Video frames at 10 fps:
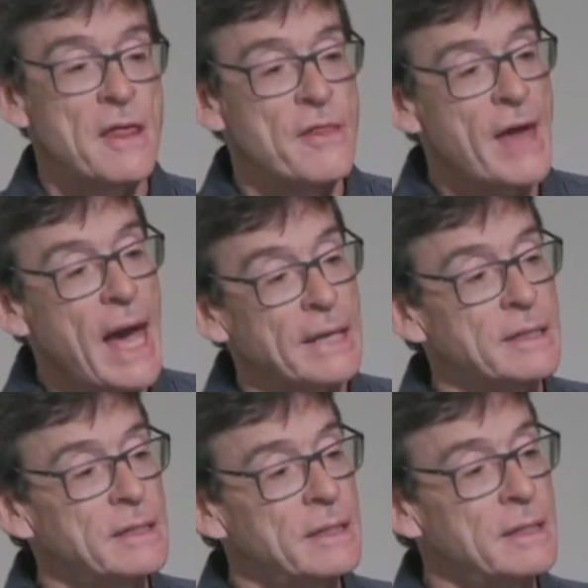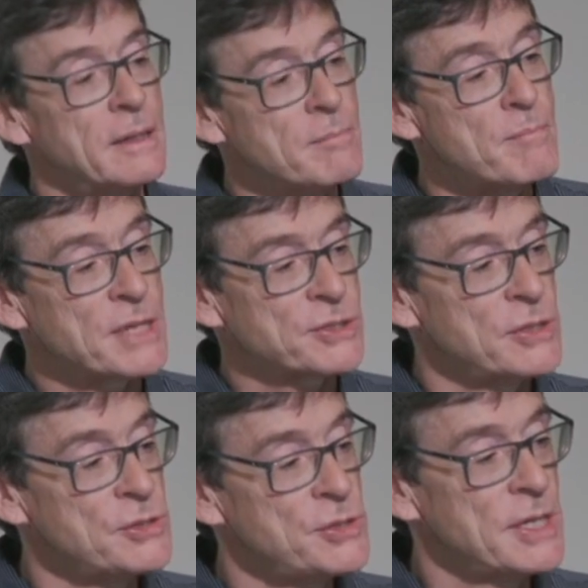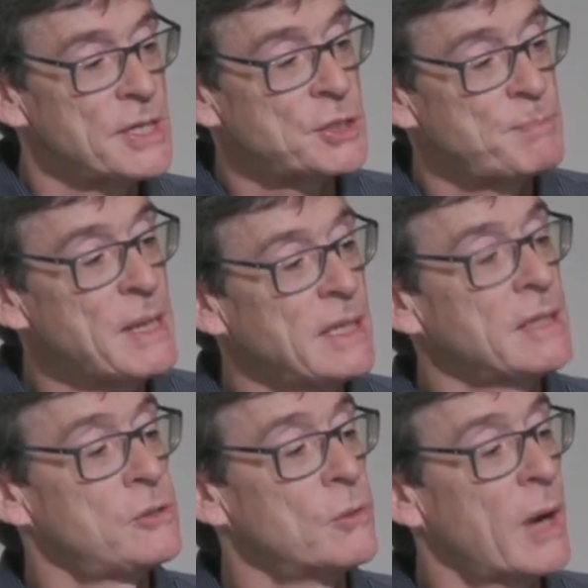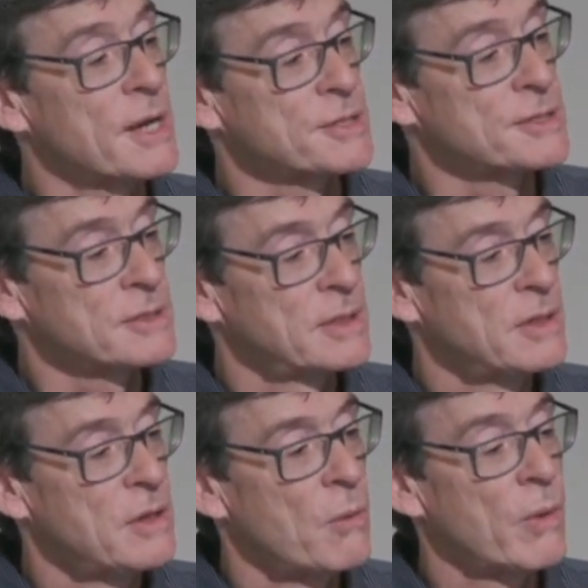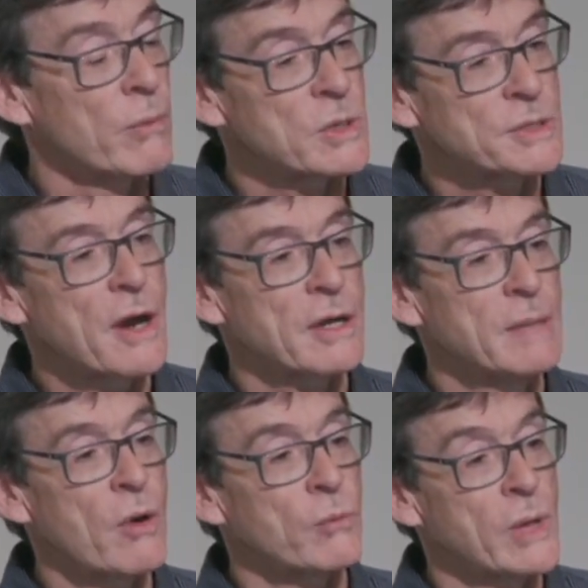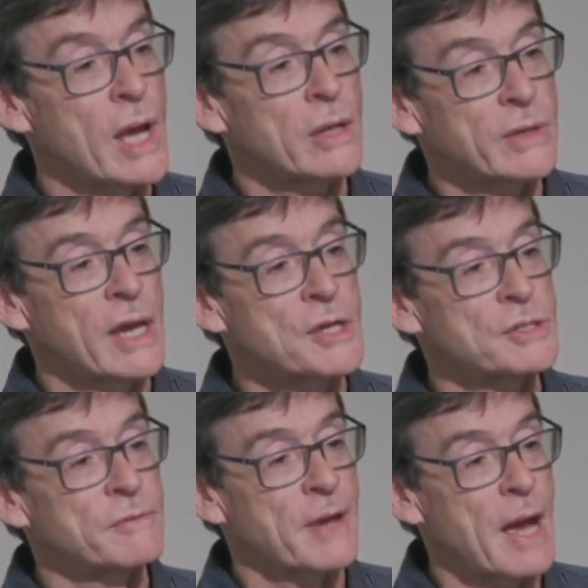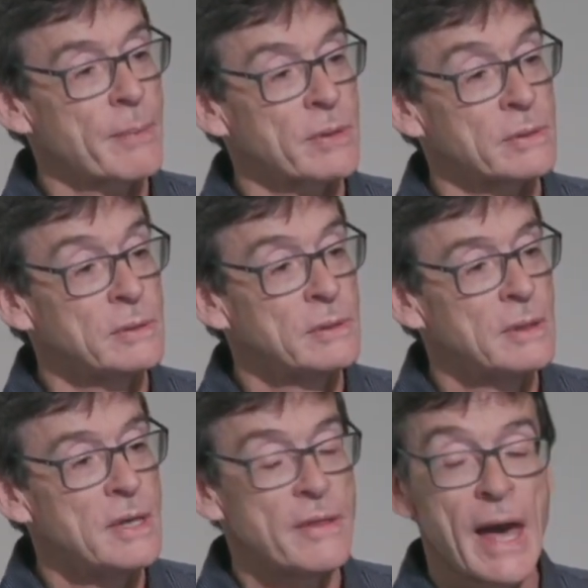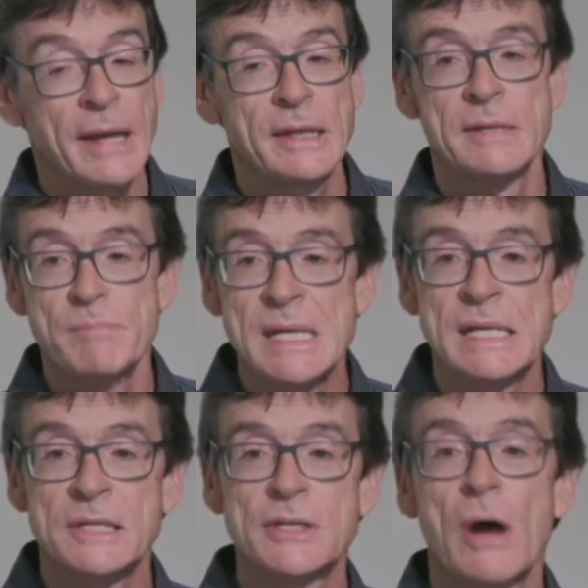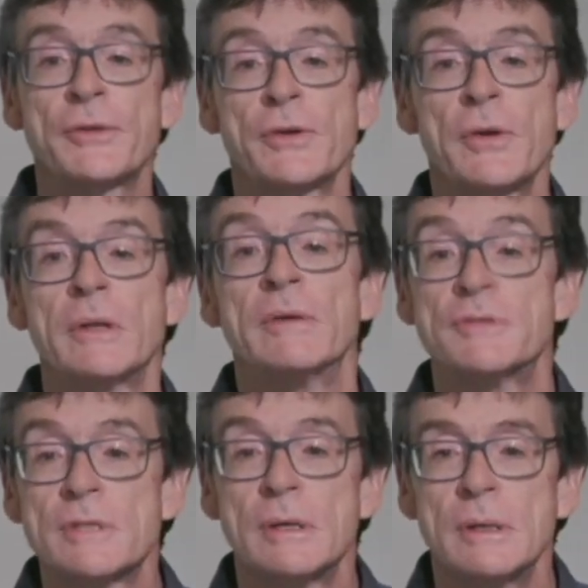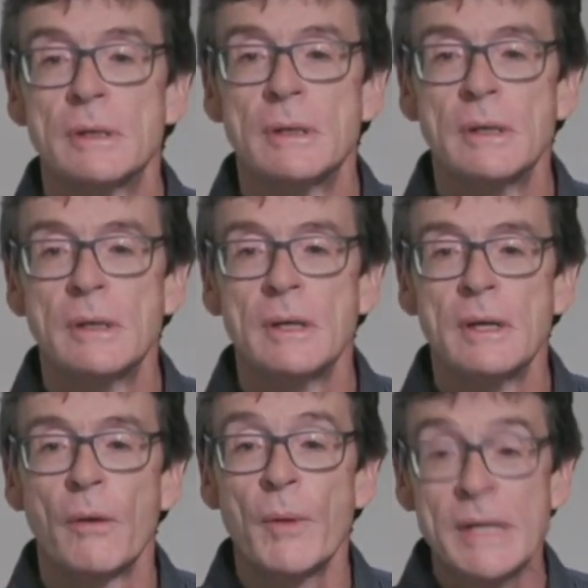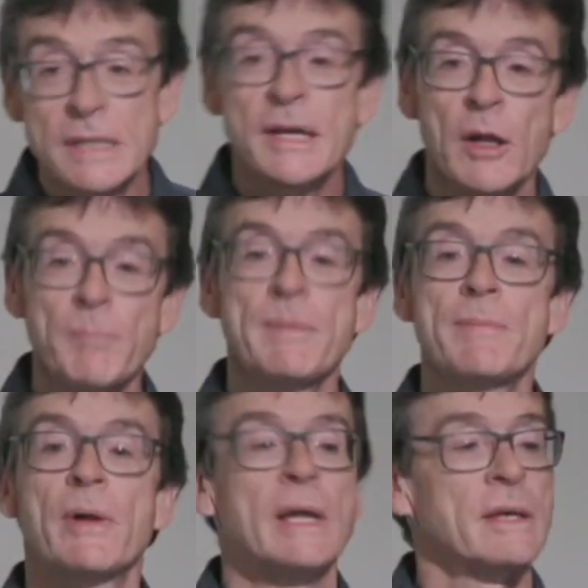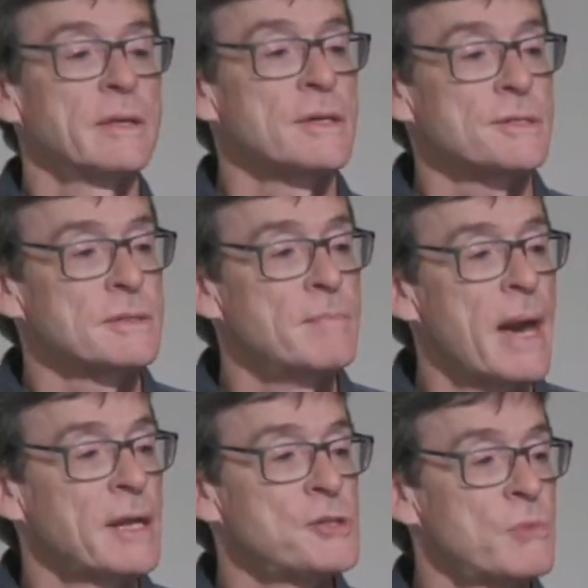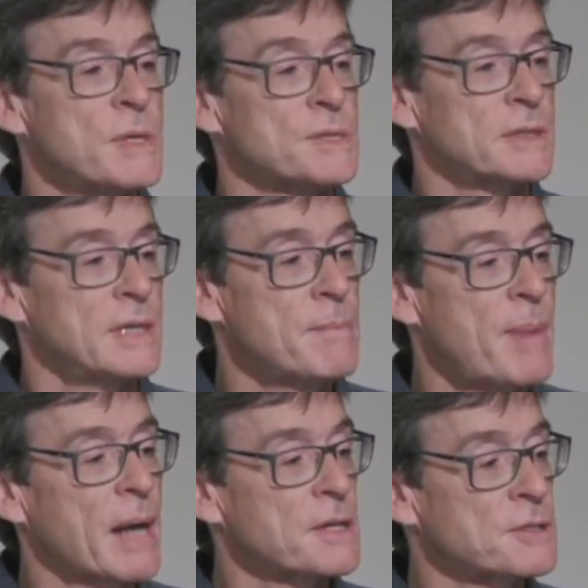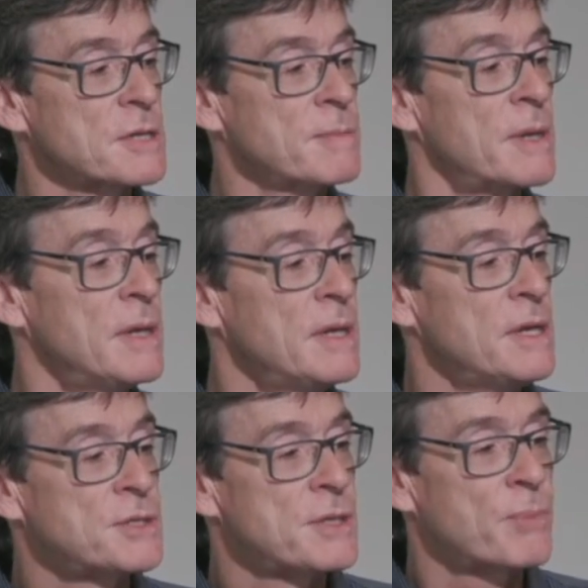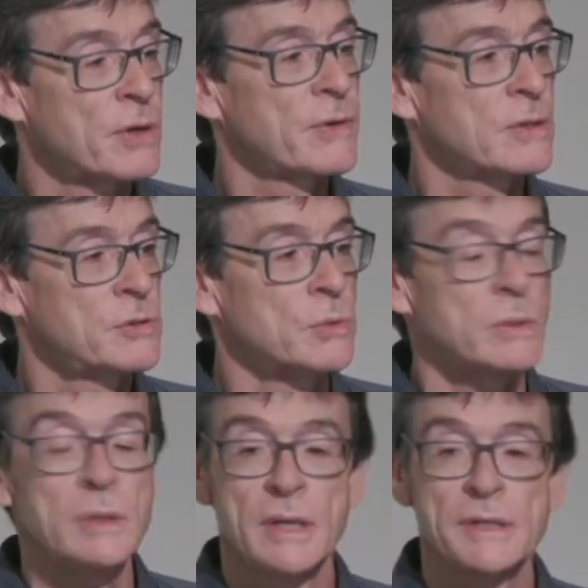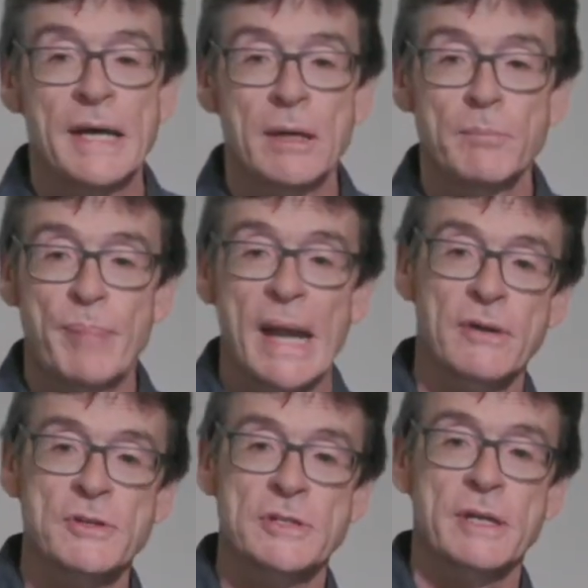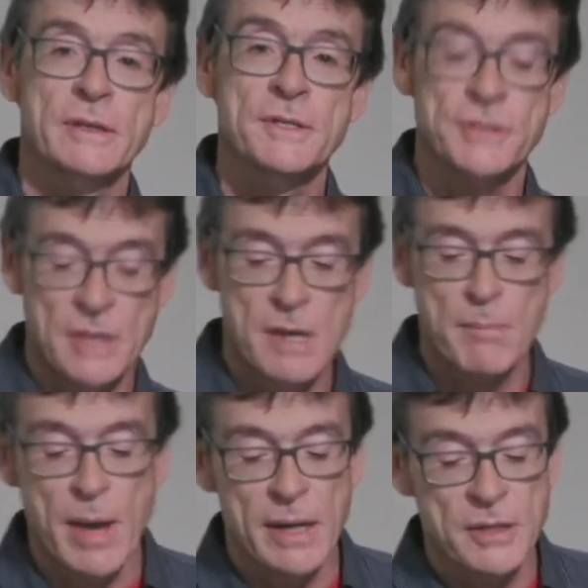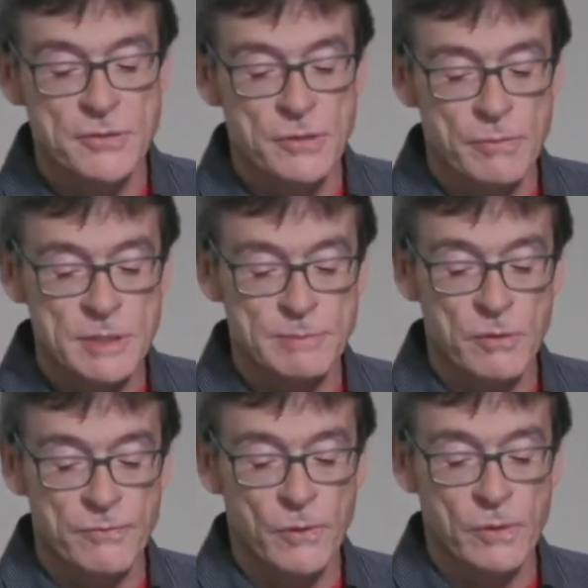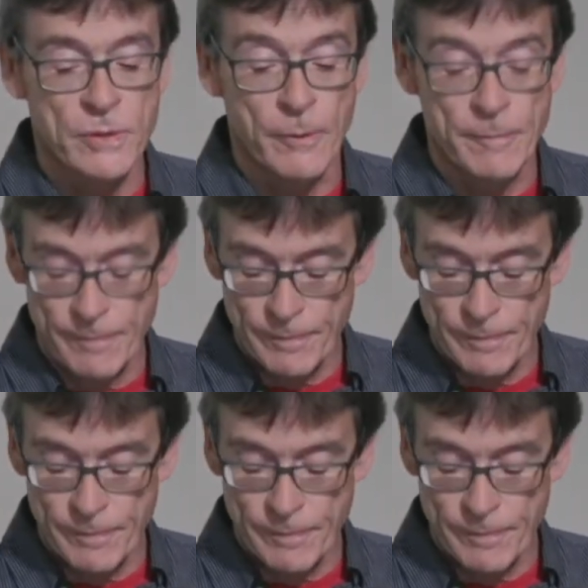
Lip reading: That message is speaking to us. When we're talking about reallocation of capital, that means alternatives. We need to help people like this manage risk. Impact assessment is the perfect tool to help bankers like this manage their risk portfolio.